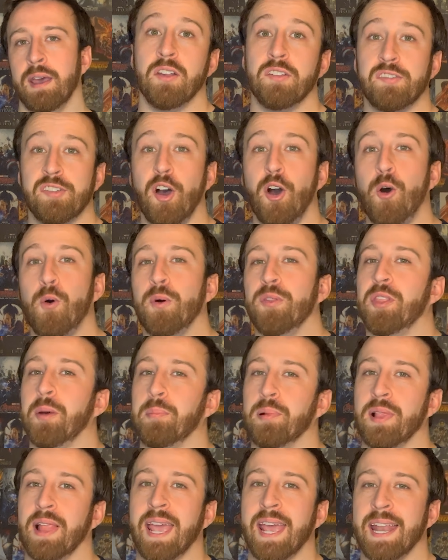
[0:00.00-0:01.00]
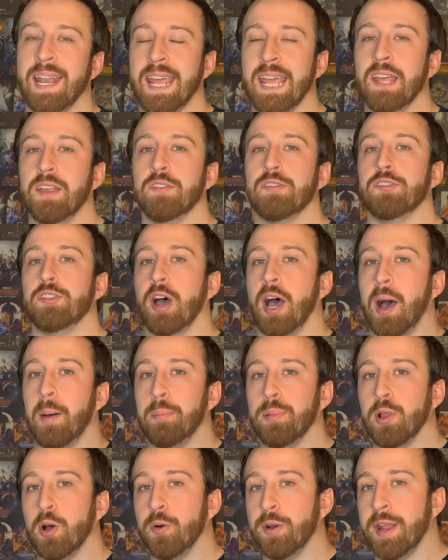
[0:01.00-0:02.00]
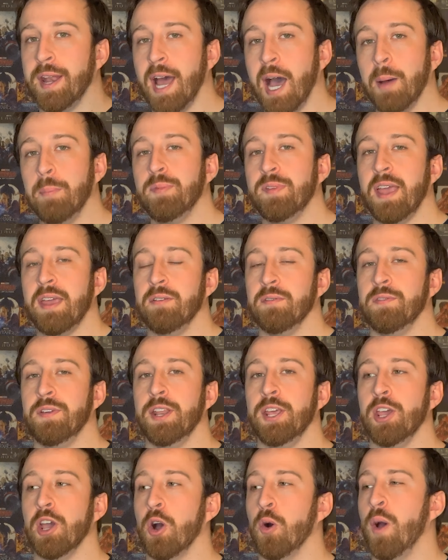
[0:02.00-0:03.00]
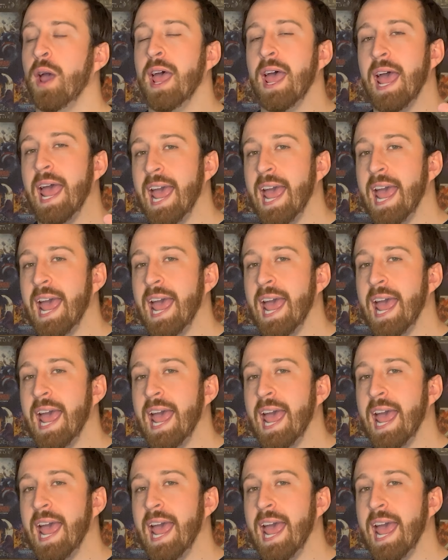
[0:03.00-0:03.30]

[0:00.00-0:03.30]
So the plan is to upload an update video